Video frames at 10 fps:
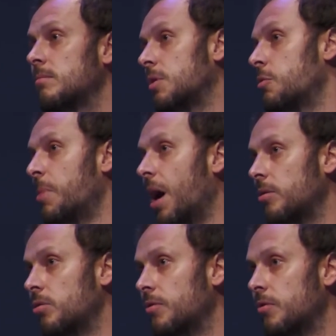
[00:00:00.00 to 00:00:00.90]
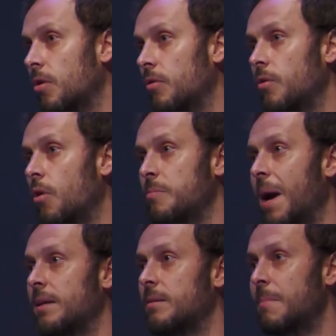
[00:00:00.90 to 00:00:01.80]
They were part of, of, of
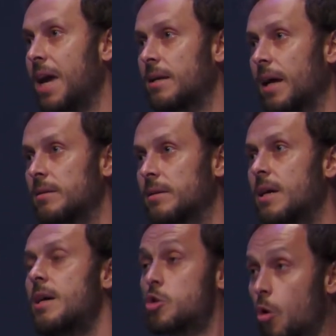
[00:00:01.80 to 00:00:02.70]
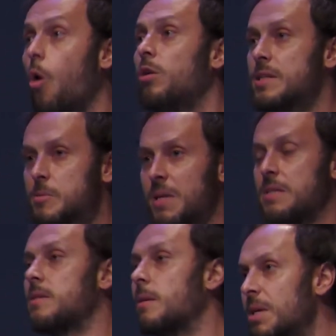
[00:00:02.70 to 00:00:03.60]
main, mainland. So all these
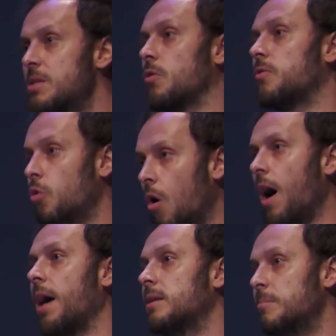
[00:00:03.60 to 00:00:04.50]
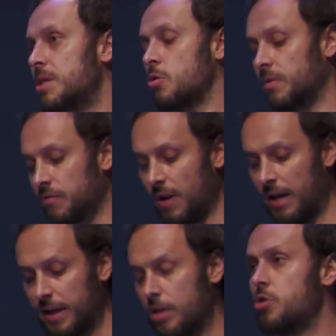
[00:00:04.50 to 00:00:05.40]
myths, the myths of Noah and the myths of the
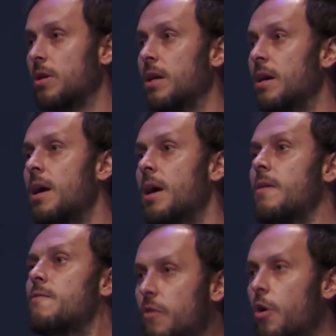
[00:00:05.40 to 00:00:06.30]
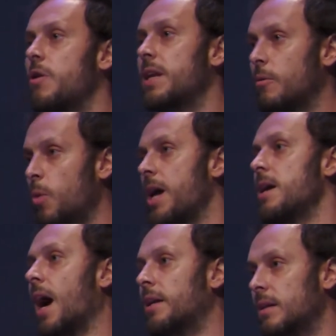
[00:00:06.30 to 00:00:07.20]
flood actually were in a
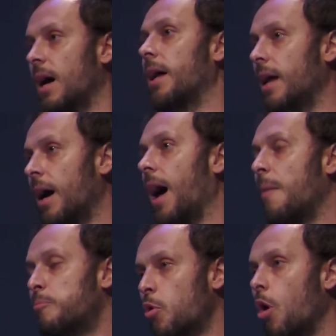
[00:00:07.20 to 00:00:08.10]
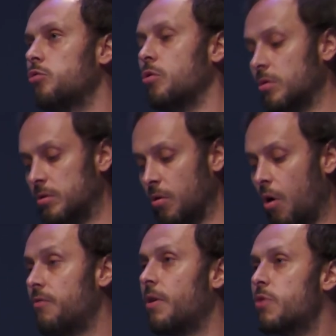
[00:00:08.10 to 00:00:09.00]
way an, a, a product
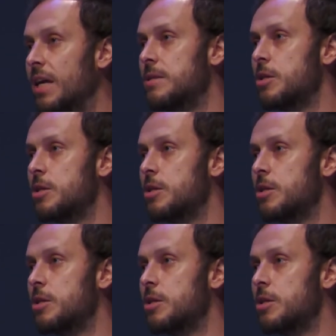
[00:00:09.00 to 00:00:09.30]
of a real